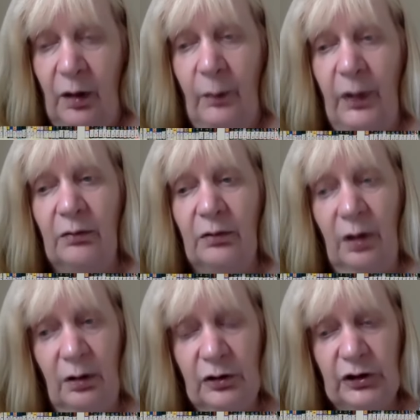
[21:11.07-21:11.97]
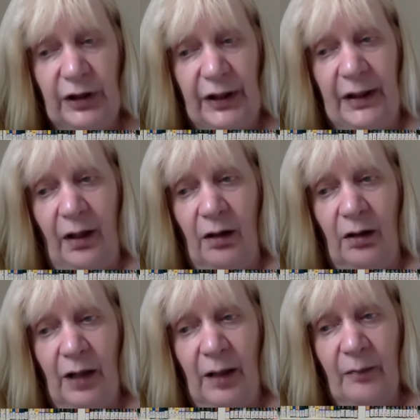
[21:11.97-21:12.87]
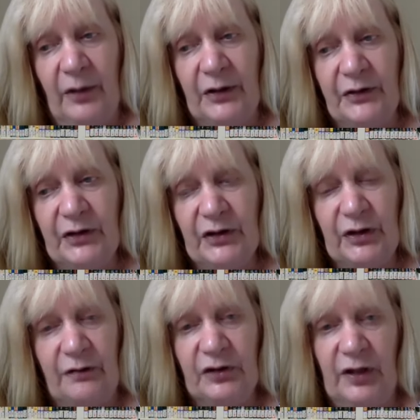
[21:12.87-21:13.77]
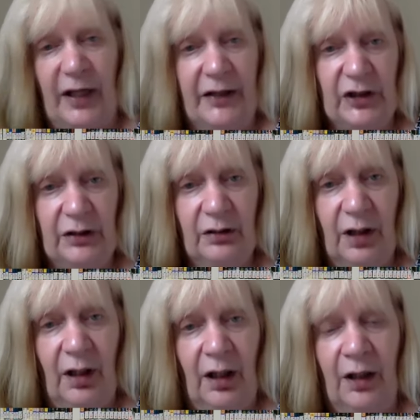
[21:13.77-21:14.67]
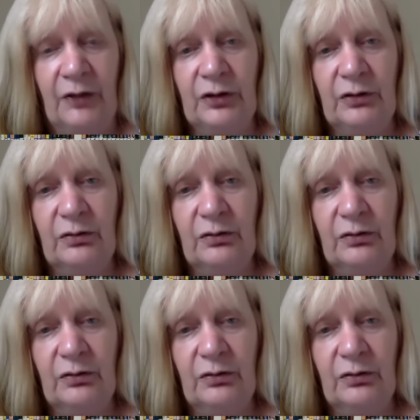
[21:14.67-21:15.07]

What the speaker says: but largely our applicants are self-selecting and